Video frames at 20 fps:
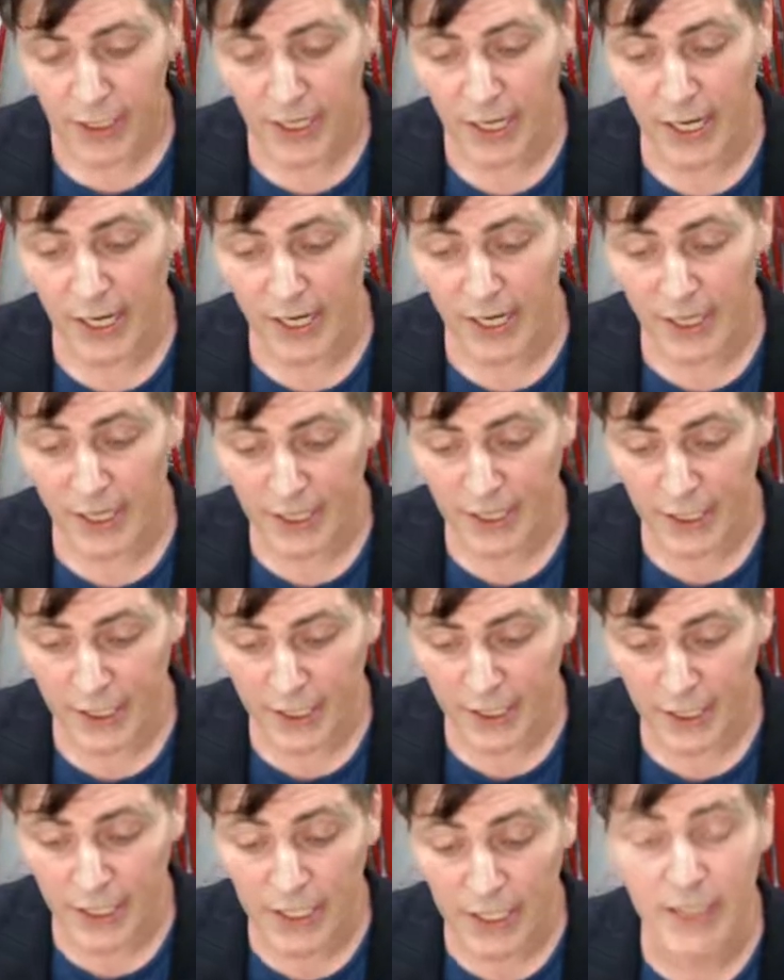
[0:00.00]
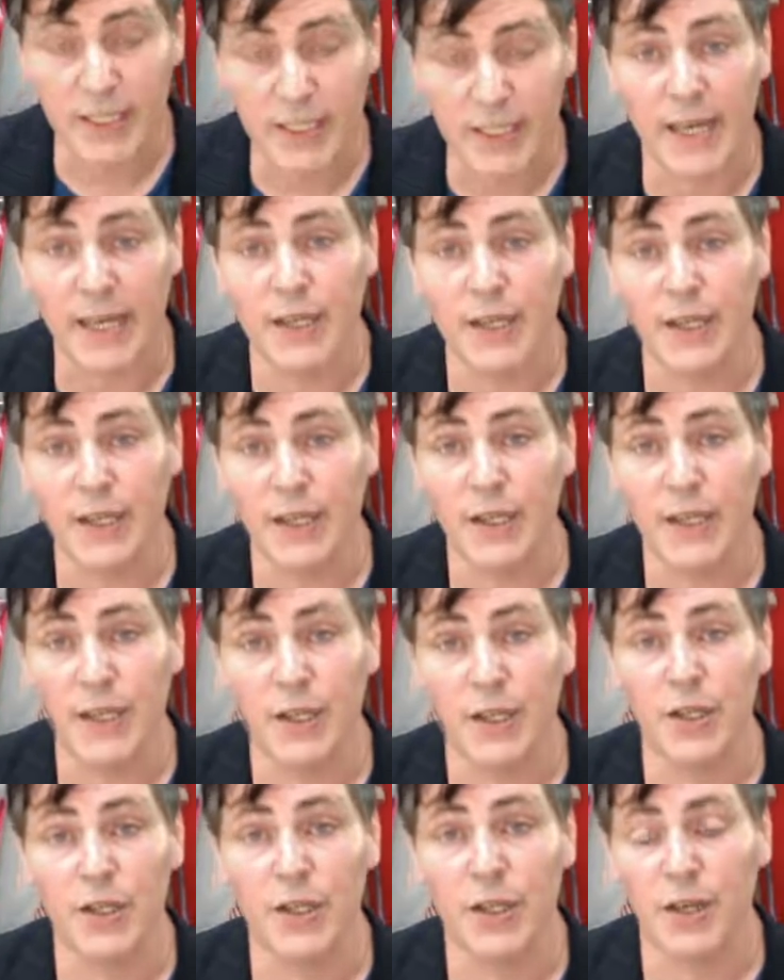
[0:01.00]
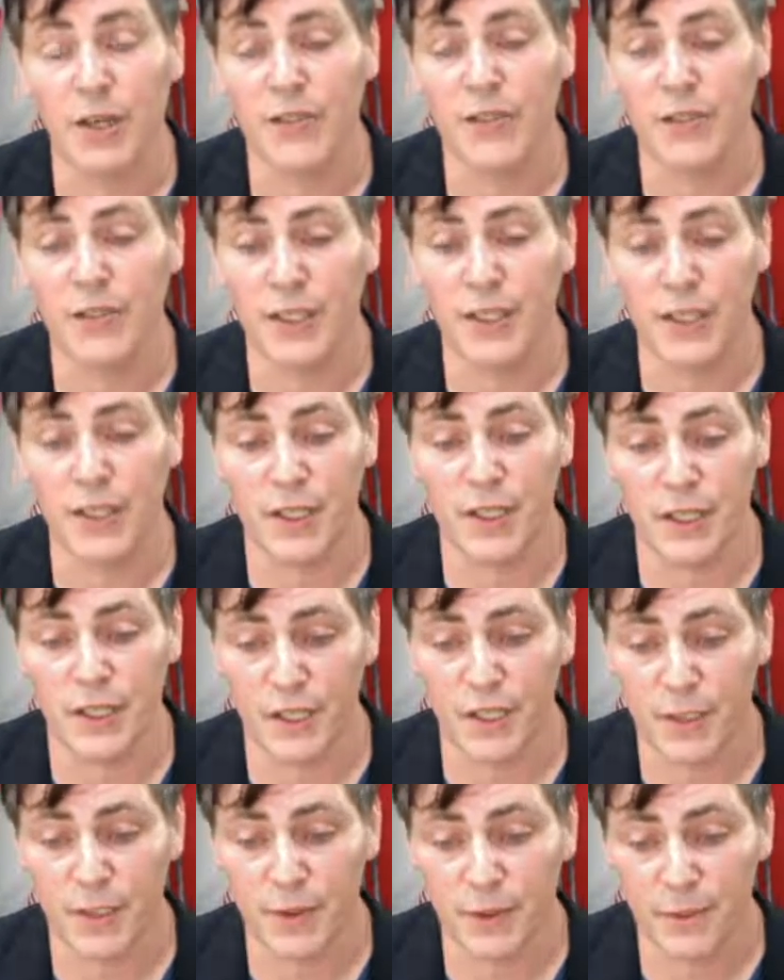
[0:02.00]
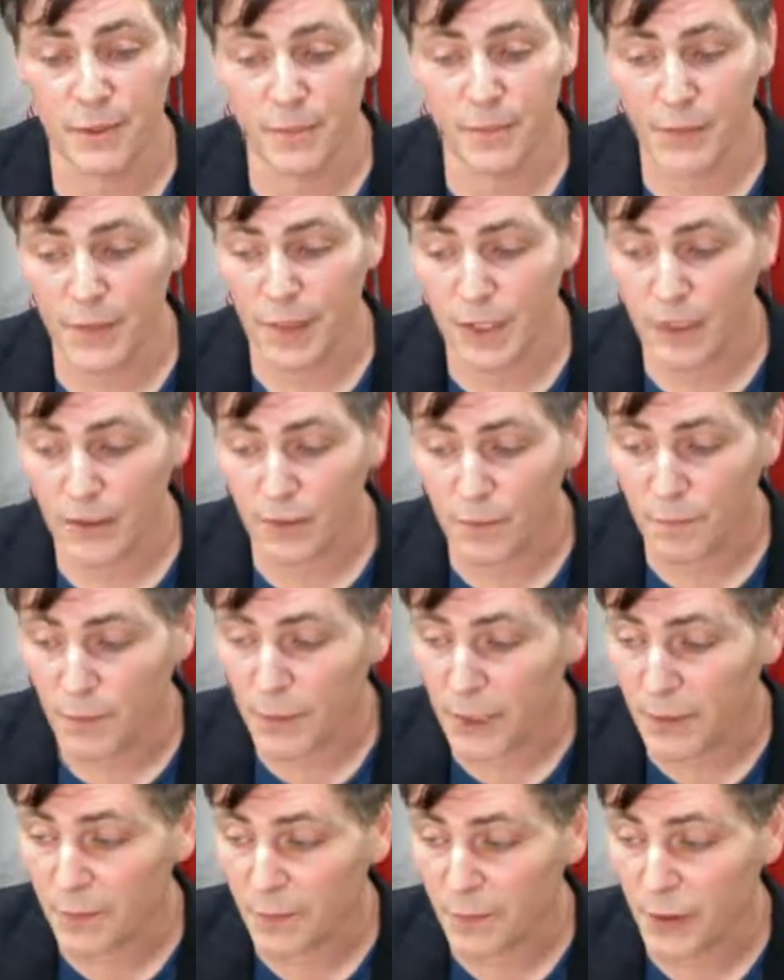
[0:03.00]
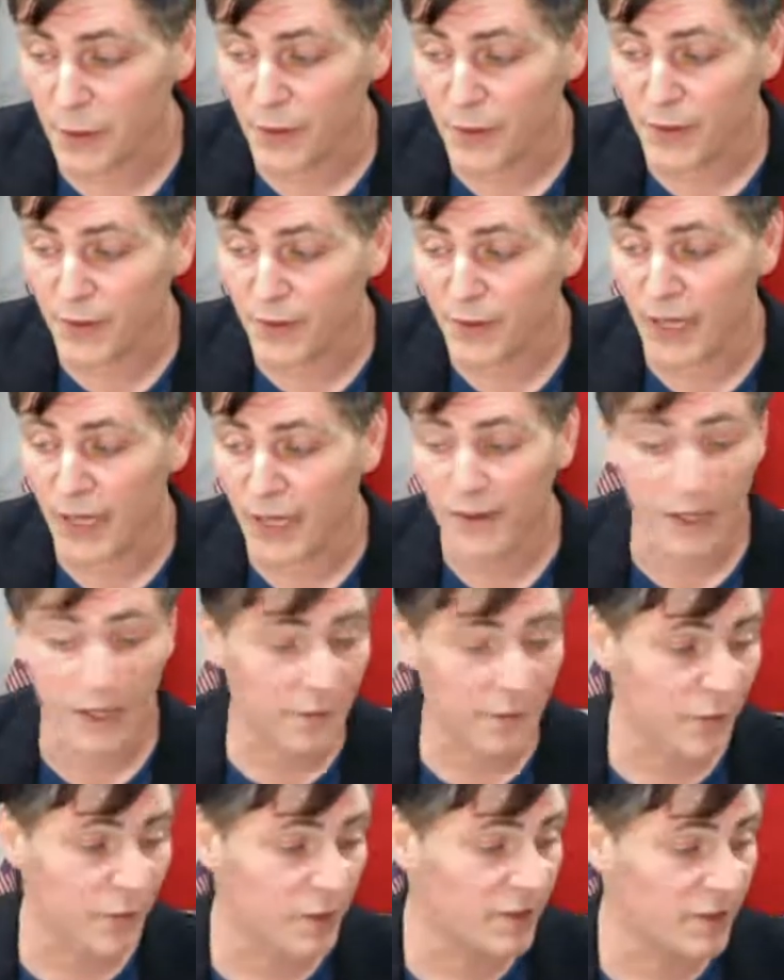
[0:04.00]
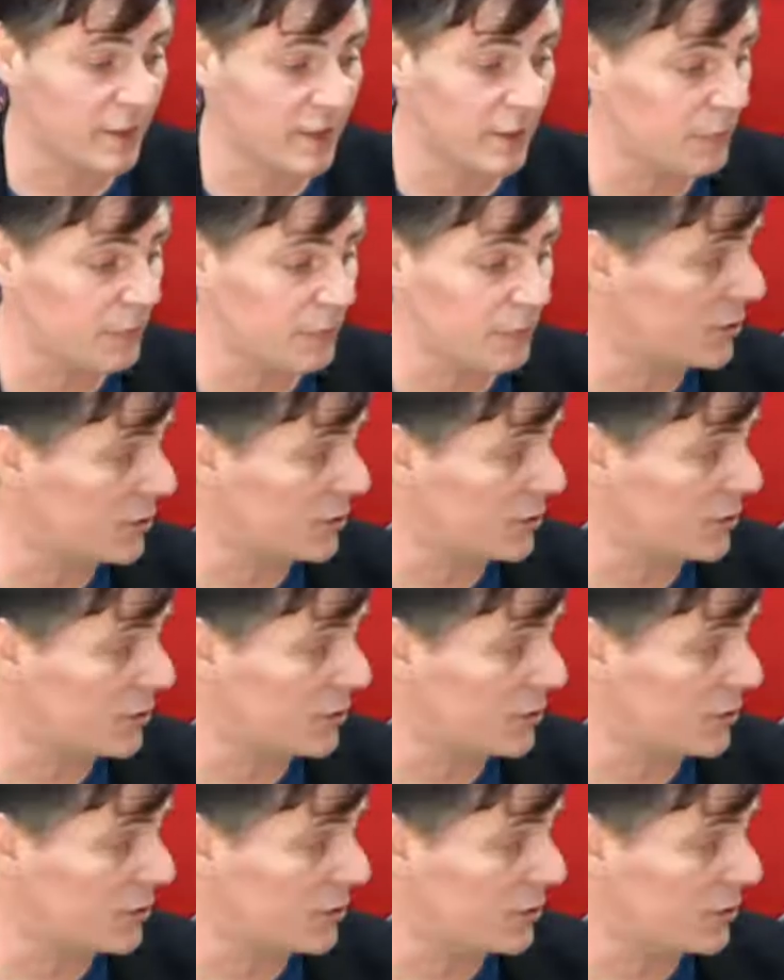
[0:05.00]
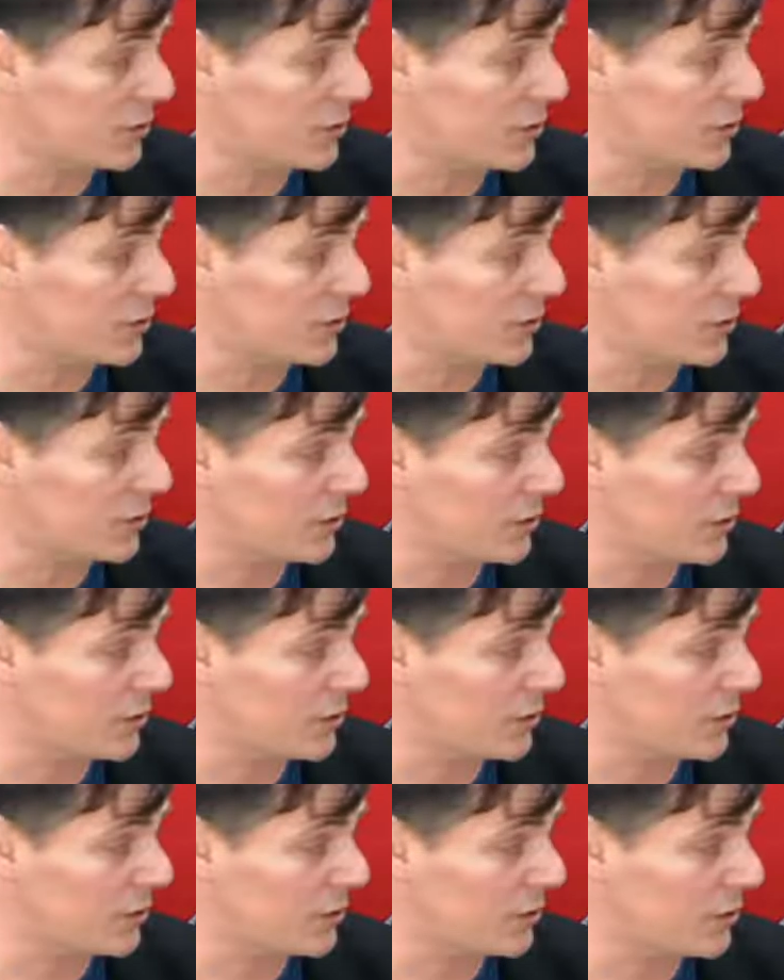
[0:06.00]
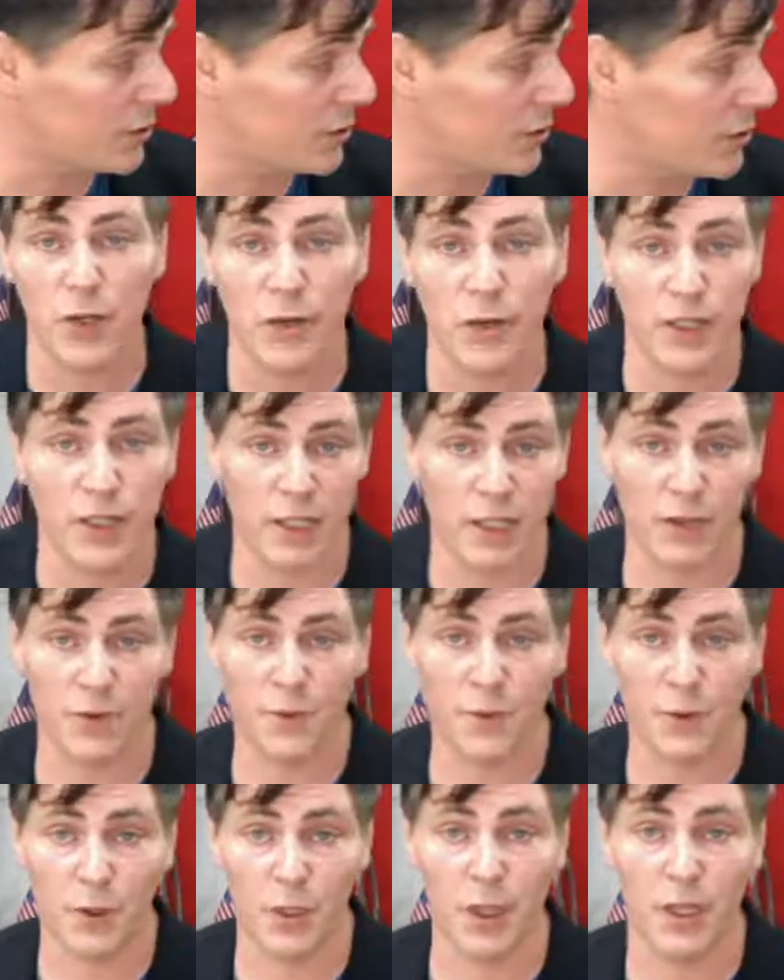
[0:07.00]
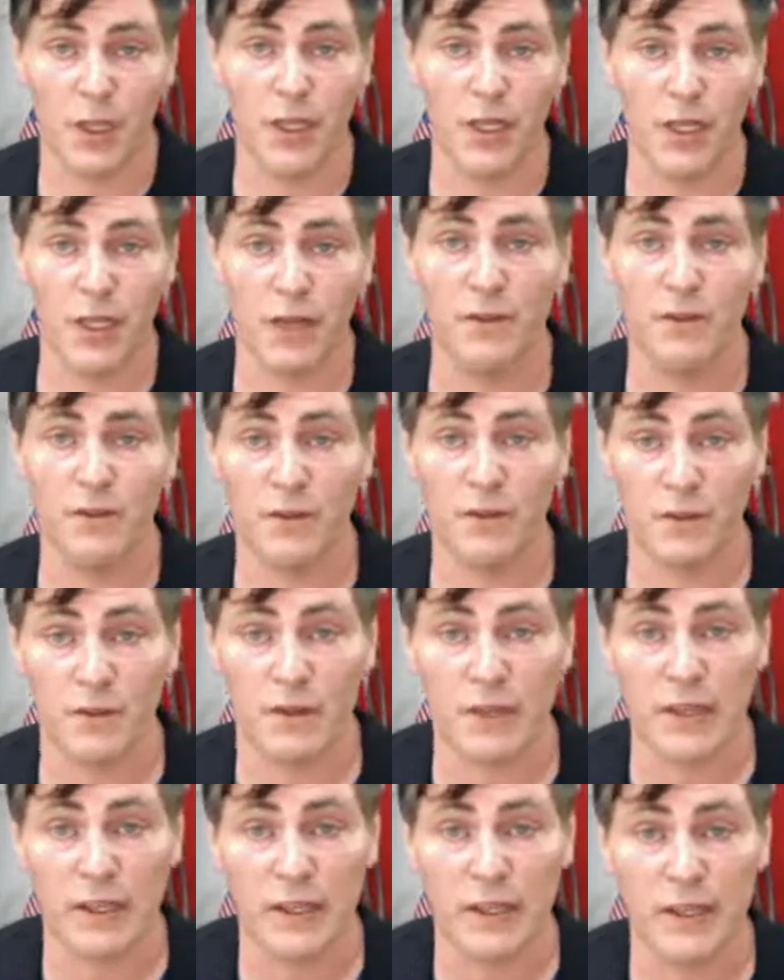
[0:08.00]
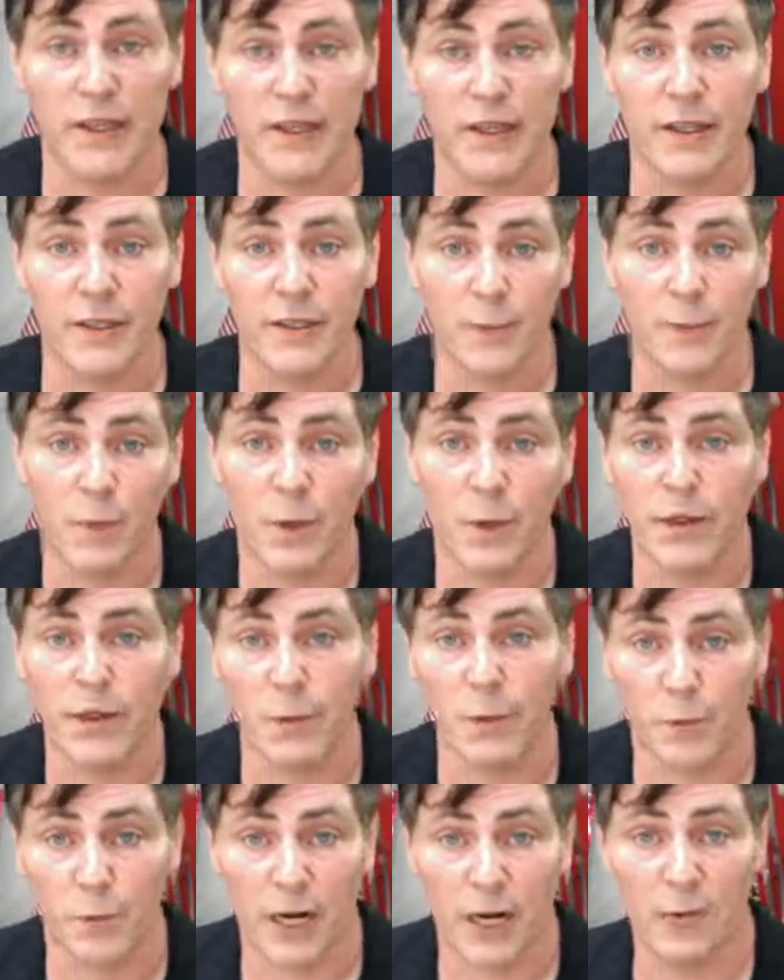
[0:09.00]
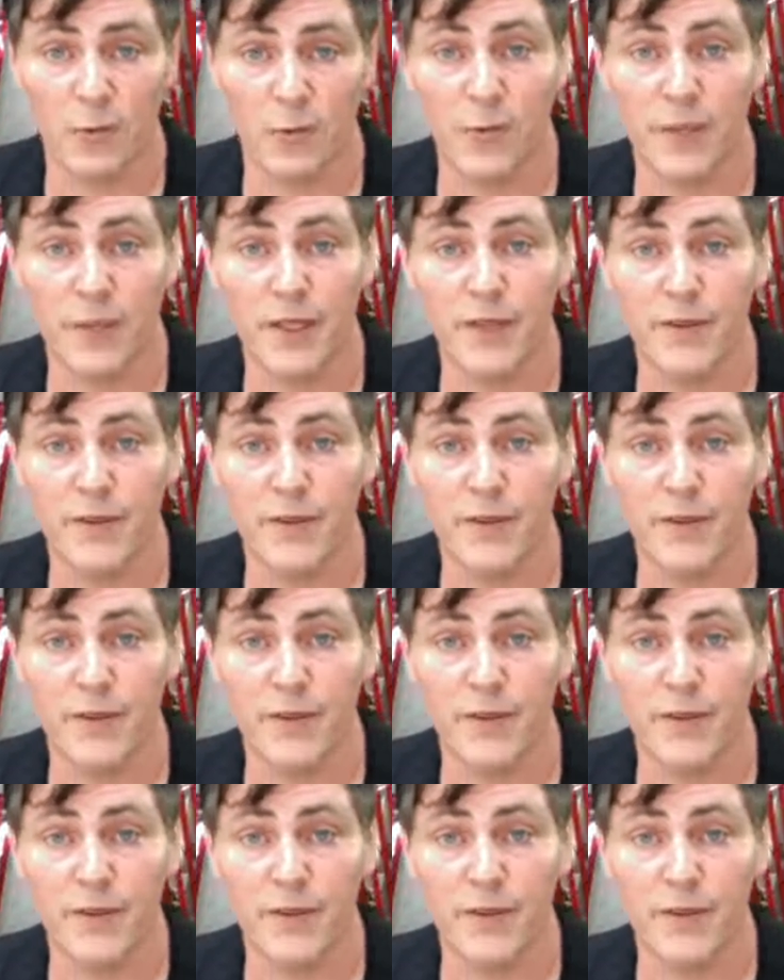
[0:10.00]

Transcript: I think that they're causing people that, like, for example, you and I, Fred, I've been going here for long enough to see what the problem is.